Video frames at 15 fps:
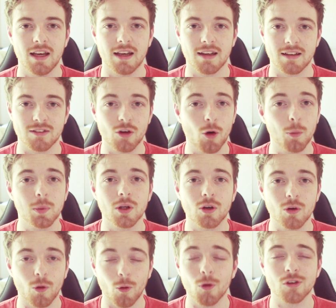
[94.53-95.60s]
It has a couple of
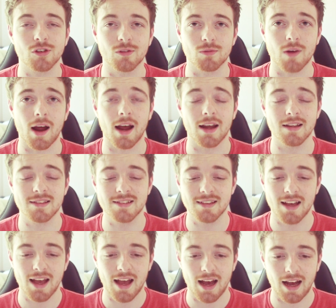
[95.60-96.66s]
awesome rides,
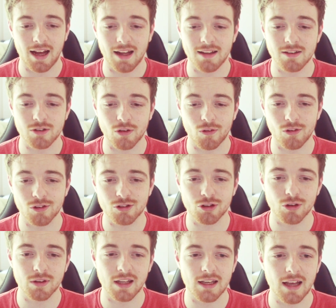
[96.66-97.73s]
and
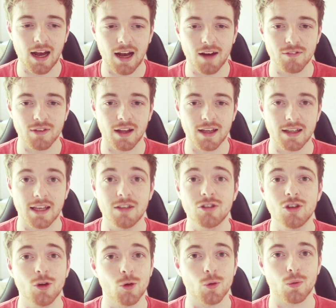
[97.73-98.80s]
also they have like a
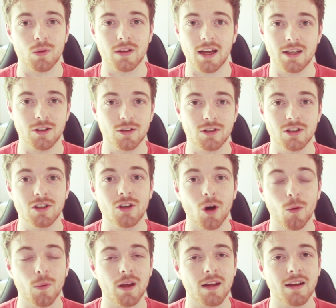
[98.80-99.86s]
zoo that you can
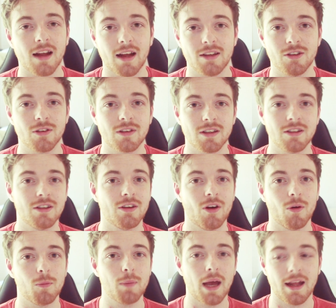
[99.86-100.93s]
go in and you can, you
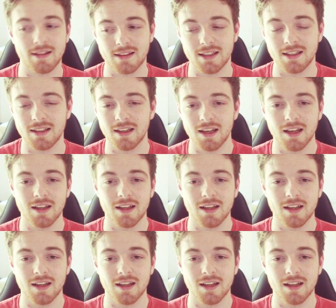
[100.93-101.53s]
know, pet the,